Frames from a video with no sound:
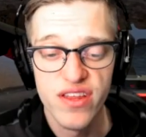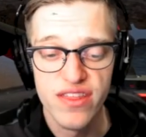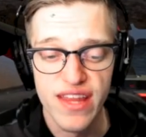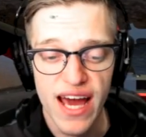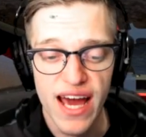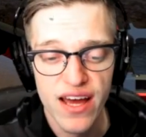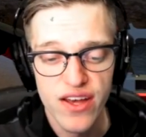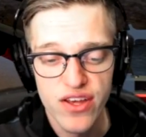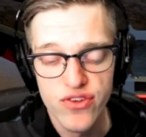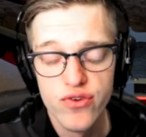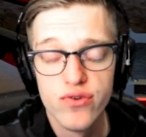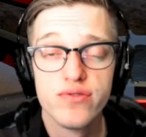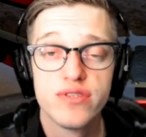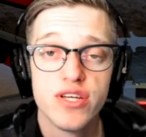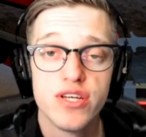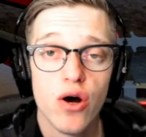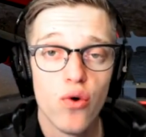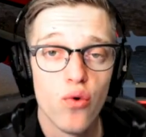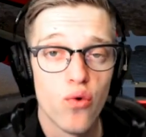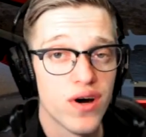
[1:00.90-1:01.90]
that, you
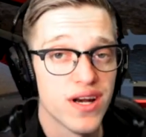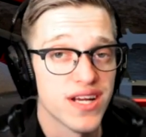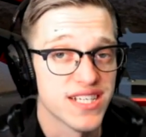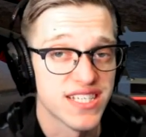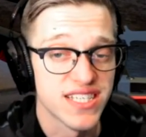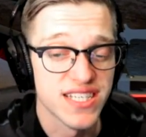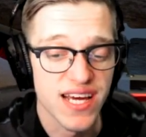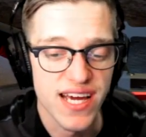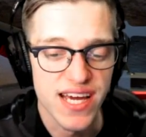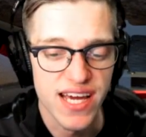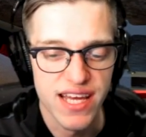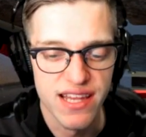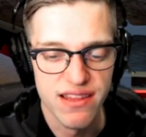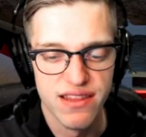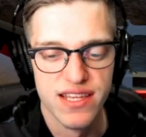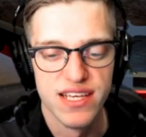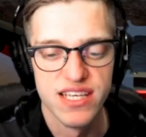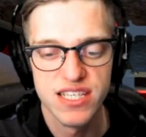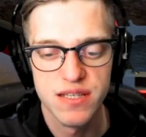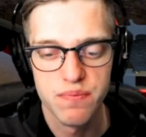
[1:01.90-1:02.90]
don't want to stay in
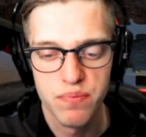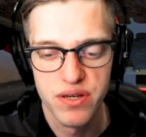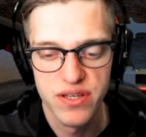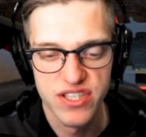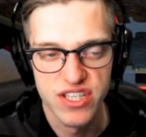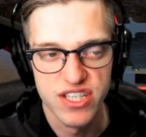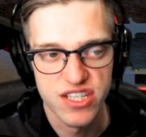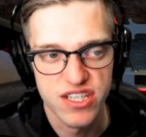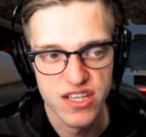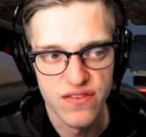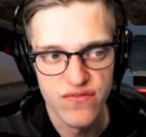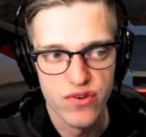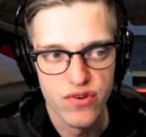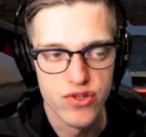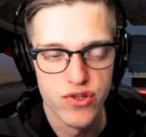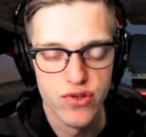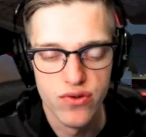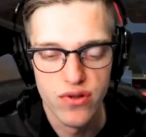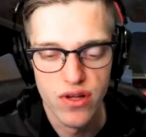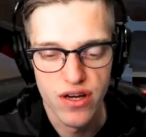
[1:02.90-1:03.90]
this position for
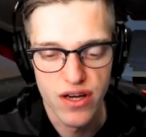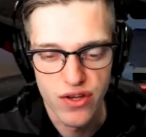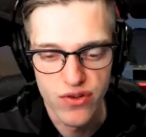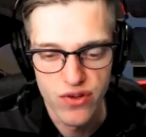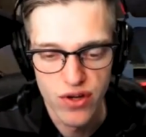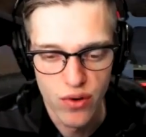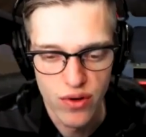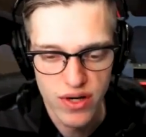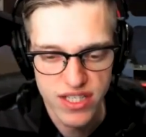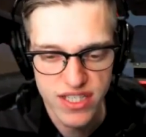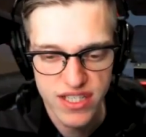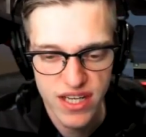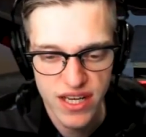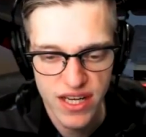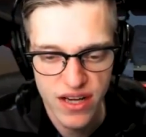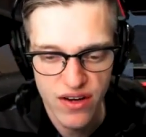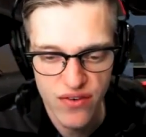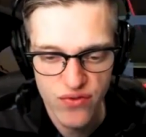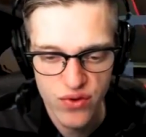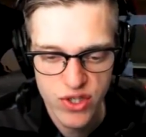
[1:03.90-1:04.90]
too long. You don't want to stay
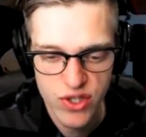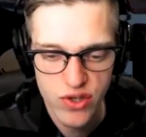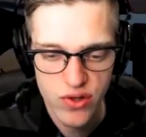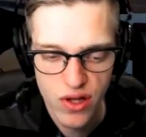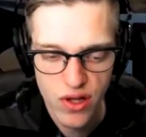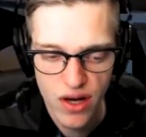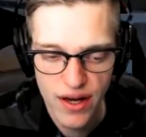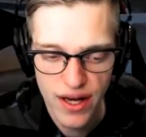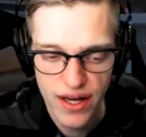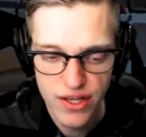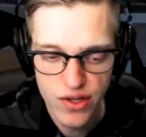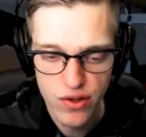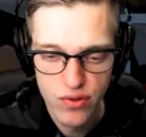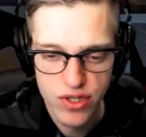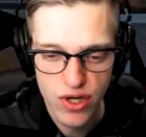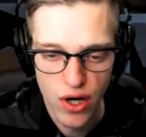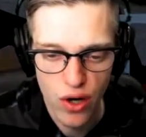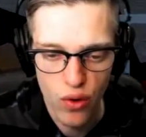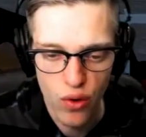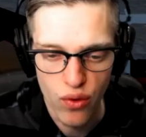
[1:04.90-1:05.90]
here for too long, and you
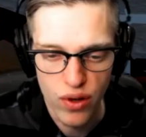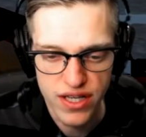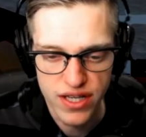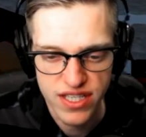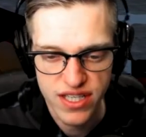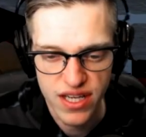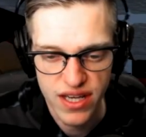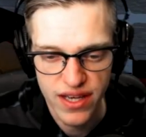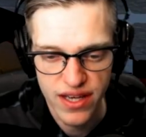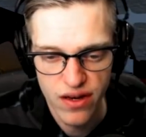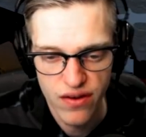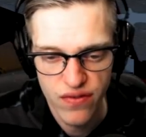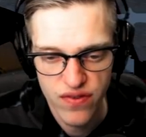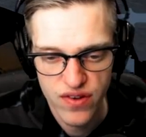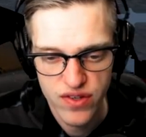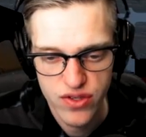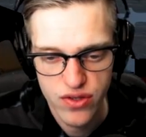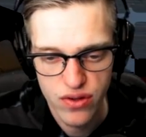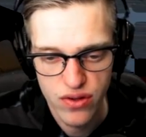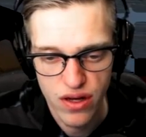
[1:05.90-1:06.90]
don't want to stay here for
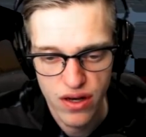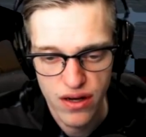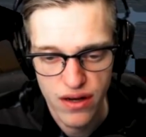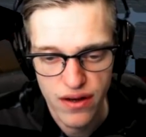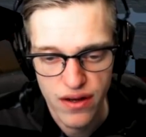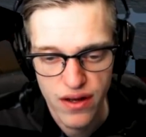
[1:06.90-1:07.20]
too long.